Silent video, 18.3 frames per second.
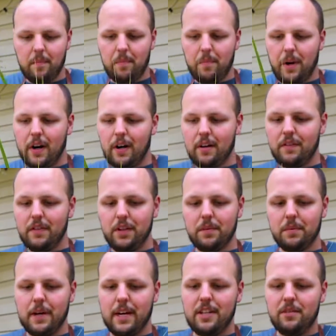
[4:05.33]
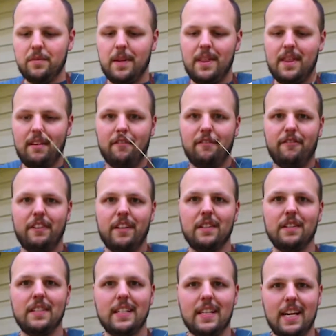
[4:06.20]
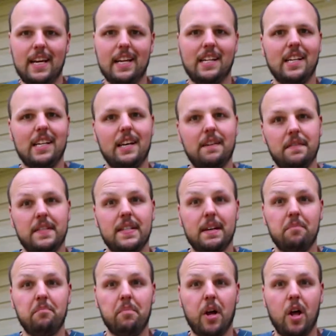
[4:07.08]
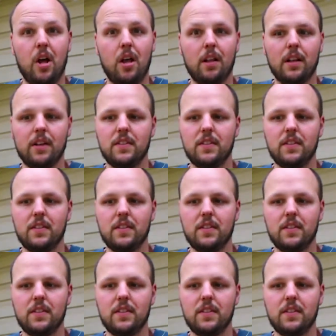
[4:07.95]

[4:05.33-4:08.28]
part of your arrangement that fills it in, gives it bulk.